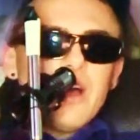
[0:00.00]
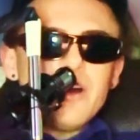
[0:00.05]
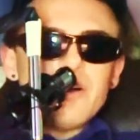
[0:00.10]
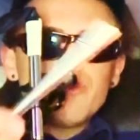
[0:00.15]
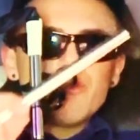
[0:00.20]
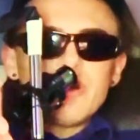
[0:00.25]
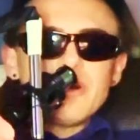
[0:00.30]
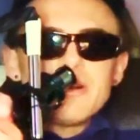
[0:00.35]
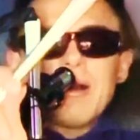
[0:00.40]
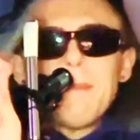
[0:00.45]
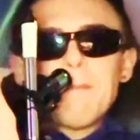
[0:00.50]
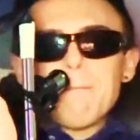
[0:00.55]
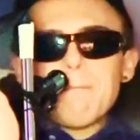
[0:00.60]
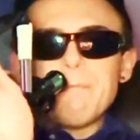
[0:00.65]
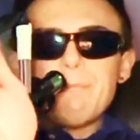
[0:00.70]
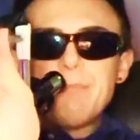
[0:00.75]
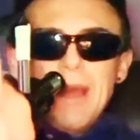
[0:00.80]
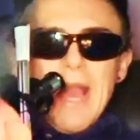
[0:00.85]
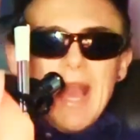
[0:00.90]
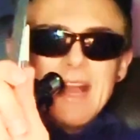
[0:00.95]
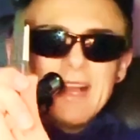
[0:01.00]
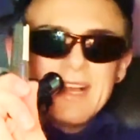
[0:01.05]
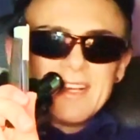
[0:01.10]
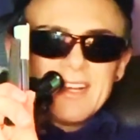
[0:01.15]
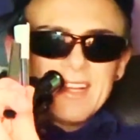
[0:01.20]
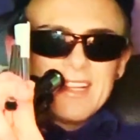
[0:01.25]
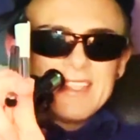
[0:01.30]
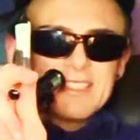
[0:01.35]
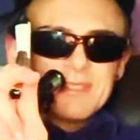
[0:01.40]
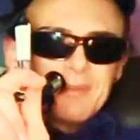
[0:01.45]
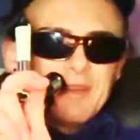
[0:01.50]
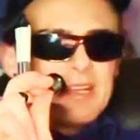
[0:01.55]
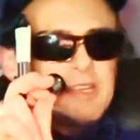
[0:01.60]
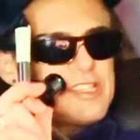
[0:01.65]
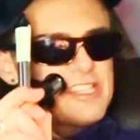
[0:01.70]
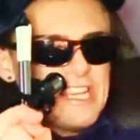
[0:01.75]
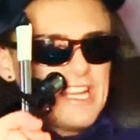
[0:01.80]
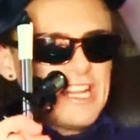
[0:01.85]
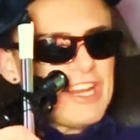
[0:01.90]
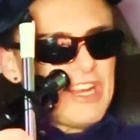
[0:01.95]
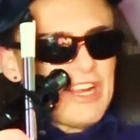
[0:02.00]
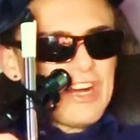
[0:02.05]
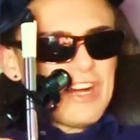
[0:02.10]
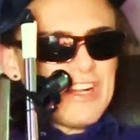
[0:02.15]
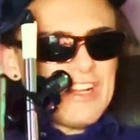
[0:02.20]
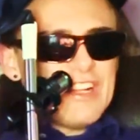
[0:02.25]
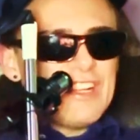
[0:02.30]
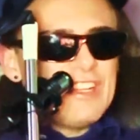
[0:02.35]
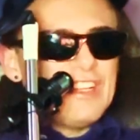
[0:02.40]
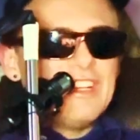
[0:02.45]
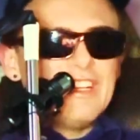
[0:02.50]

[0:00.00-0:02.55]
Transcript: Welcome back to my channel.